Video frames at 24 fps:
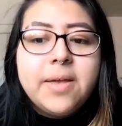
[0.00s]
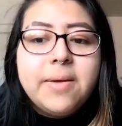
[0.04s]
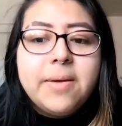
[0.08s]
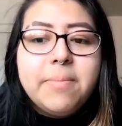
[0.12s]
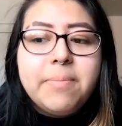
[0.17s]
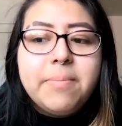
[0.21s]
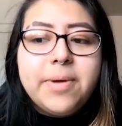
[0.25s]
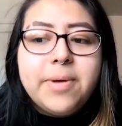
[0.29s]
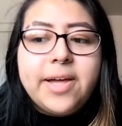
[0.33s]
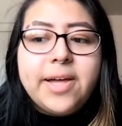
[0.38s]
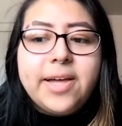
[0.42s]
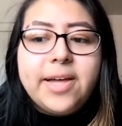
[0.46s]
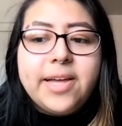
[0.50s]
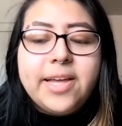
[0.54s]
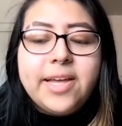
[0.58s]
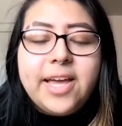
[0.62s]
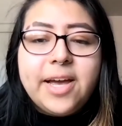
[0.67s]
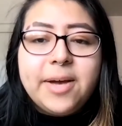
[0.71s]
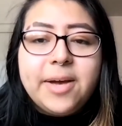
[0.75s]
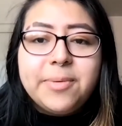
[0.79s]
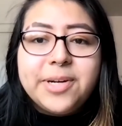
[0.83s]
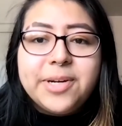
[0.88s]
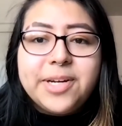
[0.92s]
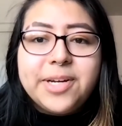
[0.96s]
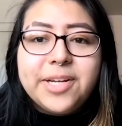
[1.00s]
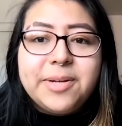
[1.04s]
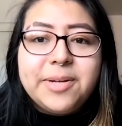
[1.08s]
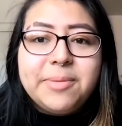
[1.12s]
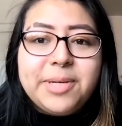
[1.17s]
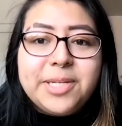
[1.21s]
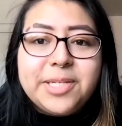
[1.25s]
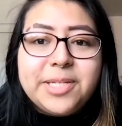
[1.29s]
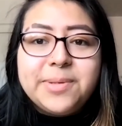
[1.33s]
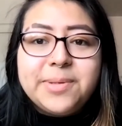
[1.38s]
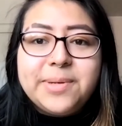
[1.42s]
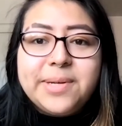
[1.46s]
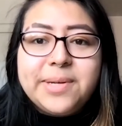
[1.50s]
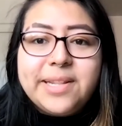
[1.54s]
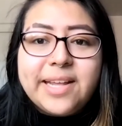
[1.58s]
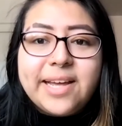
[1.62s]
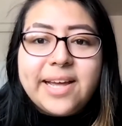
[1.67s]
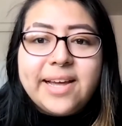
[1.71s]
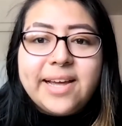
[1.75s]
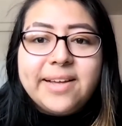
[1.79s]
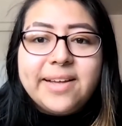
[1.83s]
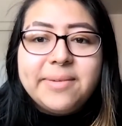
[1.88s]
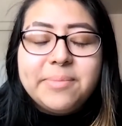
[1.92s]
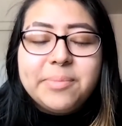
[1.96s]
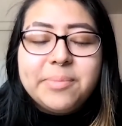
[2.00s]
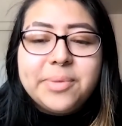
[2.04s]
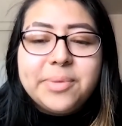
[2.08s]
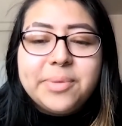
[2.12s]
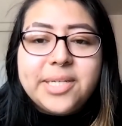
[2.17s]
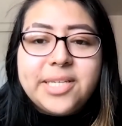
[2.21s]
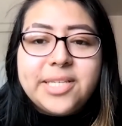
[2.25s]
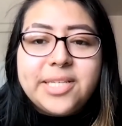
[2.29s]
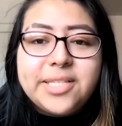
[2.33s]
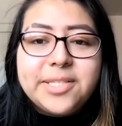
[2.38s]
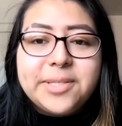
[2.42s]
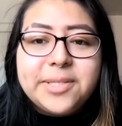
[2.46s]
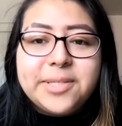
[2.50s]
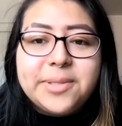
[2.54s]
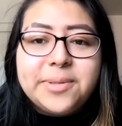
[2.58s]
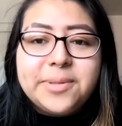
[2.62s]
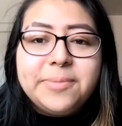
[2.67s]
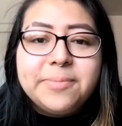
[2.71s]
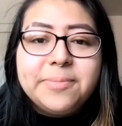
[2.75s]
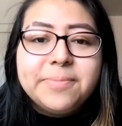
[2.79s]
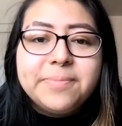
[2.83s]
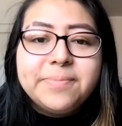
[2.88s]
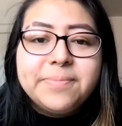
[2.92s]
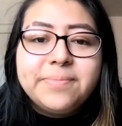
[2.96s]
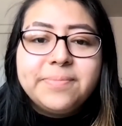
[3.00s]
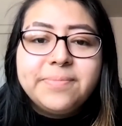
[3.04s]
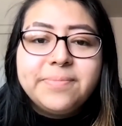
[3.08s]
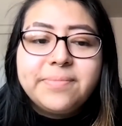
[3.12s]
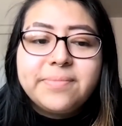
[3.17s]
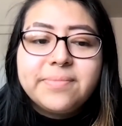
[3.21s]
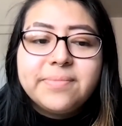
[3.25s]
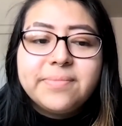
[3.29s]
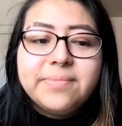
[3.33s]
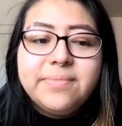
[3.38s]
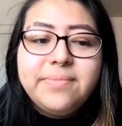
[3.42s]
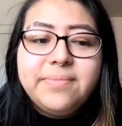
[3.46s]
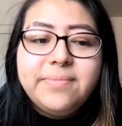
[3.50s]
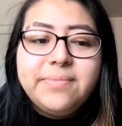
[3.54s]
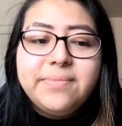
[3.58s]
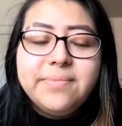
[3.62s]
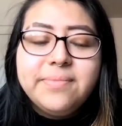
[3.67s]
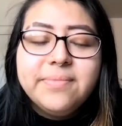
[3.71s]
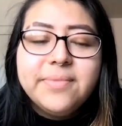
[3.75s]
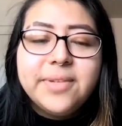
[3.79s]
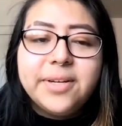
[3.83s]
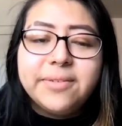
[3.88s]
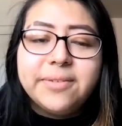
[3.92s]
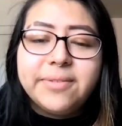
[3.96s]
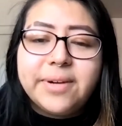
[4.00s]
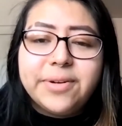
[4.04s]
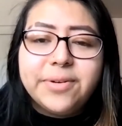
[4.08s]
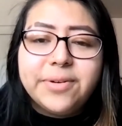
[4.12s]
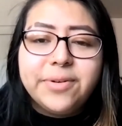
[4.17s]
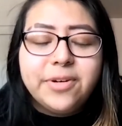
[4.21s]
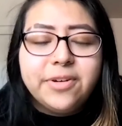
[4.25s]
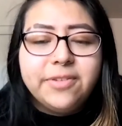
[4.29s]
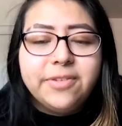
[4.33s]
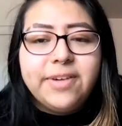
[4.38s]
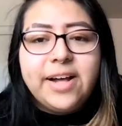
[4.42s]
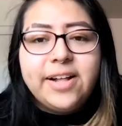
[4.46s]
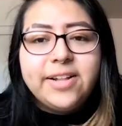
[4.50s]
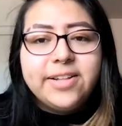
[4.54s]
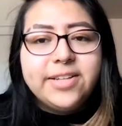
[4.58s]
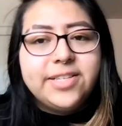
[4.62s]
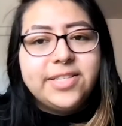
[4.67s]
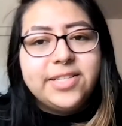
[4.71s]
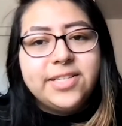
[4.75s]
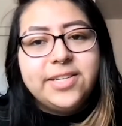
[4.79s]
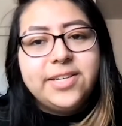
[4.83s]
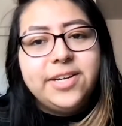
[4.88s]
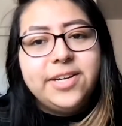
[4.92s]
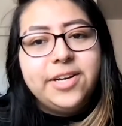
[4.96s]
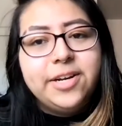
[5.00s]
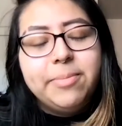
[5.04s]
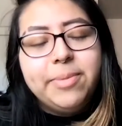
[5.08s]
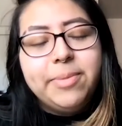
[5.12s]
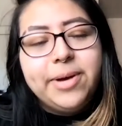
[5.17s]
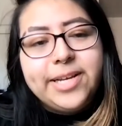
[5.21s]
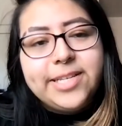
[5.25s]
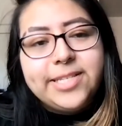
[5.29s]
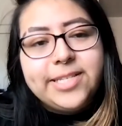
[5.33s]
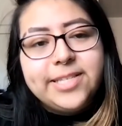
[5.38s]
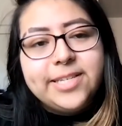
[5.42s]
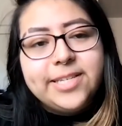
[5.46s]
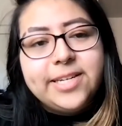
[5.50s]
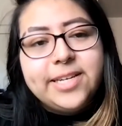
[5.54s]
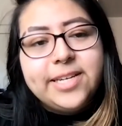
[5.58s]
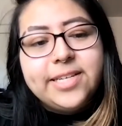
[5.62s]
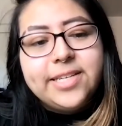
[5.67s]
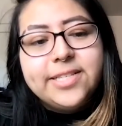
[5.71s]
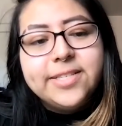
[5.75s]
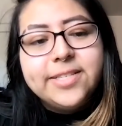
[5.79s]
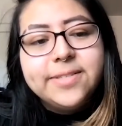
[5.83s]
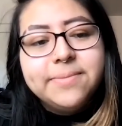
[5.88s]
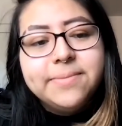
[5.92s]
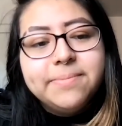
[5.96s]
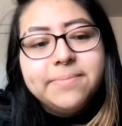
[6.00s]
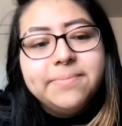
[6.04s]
But yeah, we're going to be doing that pretty soon around Corvallis and nearby cities.